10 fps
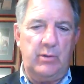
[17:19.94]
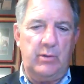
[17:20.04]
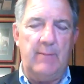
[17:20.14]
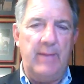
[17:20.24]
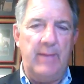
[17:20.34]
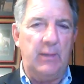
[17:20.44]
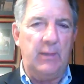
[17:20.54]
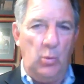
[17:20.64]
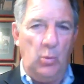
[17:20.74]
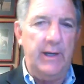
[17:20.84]
came back
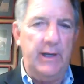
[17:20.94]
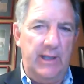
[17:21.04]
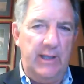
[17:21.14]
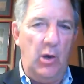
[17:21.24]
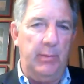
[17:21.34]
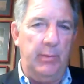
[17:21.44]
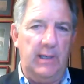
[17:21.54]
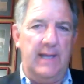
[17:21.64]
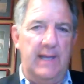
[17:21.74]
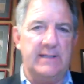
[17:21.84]
and won in the open
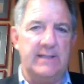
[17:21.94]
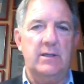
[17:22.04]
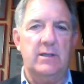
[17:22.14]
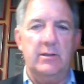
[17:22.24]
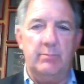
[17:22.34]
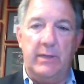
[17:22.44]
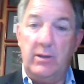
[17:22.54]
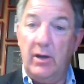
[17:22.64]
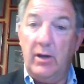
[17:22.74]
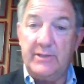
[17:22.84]
classes.
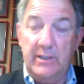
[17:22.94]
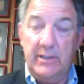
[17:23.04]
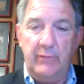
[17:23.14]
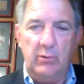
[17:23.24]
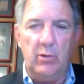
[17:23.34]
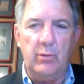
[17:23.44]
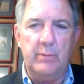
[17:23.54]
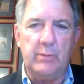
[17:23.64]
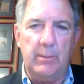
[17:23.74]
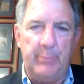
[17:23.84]
And if you go
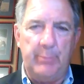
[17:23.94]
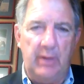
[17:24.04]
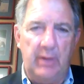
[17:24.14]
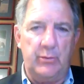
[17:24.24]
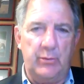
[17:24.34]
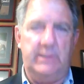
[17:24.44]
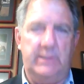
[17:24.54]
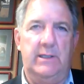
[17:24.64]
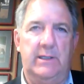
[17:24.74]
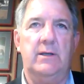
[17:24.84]
and compare those
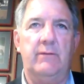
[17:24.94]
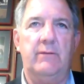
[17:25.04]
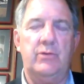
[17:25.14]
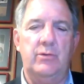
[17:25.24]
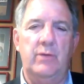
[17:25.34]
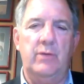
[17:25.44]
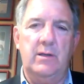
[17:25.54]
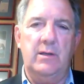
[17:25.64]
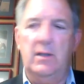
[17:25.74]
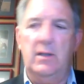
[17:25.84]
things, and if you do it
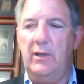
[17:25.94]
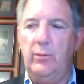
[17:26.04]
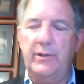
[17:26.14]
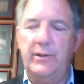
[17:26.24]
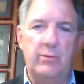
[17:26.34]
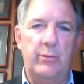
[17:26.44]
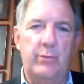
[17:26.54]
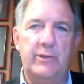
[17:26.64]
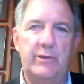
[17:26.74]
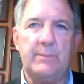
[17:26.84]
like we do a
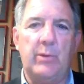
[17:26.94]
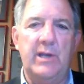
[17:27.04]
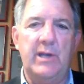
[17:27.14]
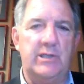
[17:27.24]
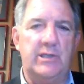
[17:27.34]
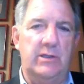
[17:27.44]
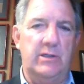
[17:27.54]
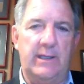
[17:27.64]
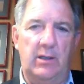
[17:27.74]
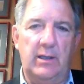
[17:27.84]
spreadsheet and
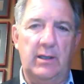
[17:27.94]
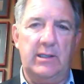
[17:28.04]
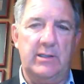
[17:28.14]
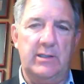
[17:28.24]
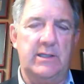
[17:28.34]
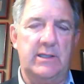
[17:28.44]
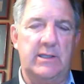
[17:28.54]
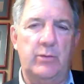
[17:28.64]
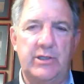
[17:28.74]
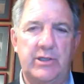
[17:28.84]
take a look at this thing
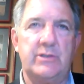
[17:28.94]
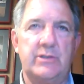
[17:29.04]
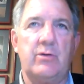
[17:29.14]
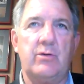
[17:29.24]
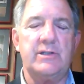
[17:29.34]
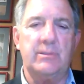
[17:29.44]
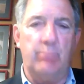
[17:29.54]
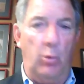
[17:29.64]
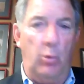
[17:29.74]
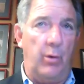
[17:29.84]
with judges across the
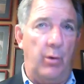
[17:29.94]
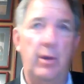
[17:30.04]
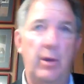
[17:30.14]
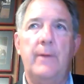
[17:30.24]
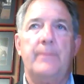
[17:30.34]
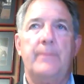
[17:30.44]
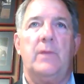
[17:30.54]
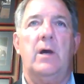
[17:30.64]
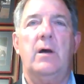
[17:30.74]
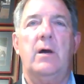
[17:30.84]
board.
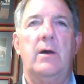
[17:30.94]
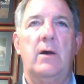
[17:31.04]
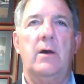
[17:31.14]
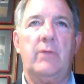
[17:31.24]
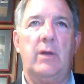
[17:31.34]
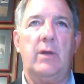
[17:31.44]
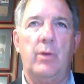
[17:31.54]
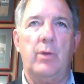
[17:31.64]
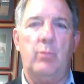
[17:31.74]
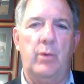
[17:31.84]
Okay,
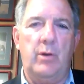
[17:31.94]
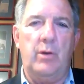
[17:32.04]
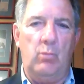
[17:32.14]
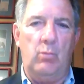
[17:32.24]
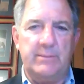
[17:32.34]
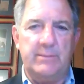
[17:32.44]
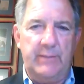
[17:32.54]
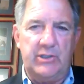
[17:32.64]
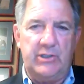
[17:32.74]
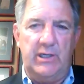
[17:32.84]
what's the
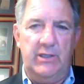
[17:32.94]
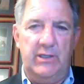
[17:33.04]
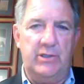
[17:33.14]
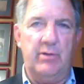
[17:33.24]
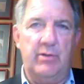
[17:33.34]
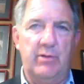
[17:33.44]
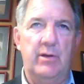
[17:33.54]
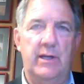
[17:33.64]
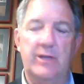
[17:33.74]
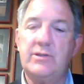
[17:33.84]
big change here?
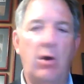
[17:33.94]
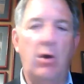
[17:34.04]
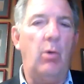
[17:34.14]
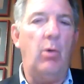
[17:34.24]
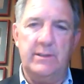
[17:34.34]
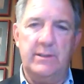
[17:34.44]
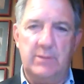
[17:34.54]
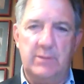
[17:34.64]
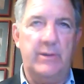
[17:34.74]
And it's always